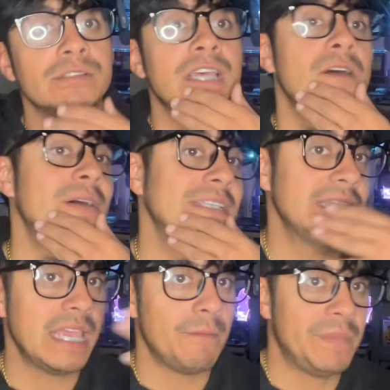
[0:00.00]
time I
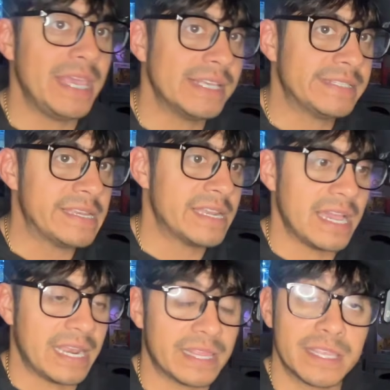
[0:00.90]
see a PSA
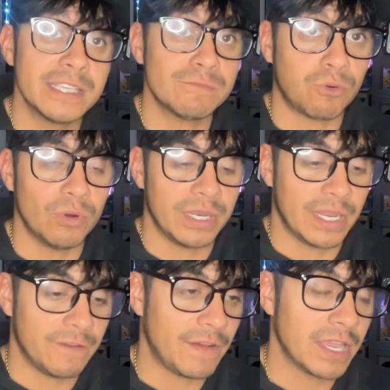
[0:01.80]
9, at this point,
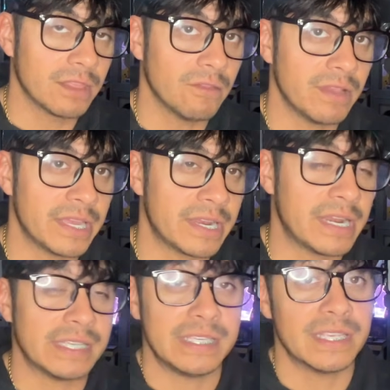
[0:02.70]
if I can look at it and
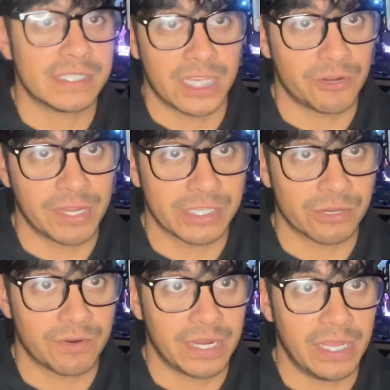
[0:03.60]
I see the centering is
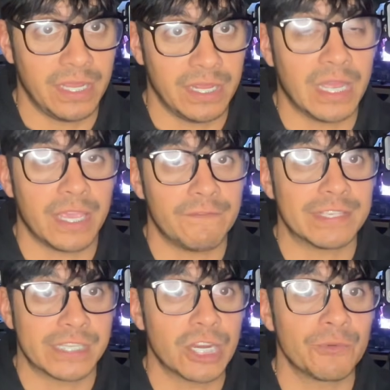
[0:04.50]
already, like if the
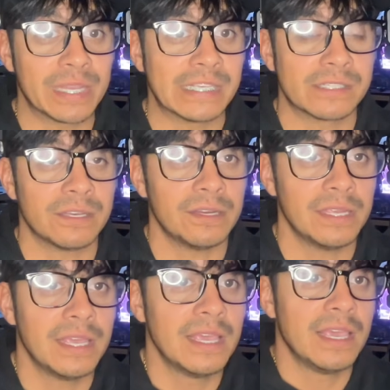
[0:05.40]
centering is good,
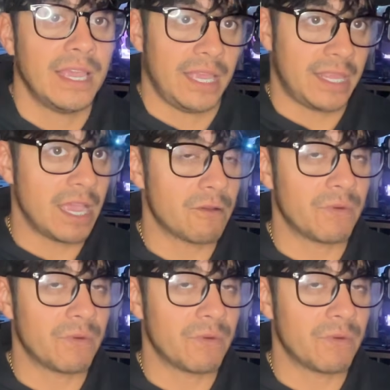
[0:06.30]
that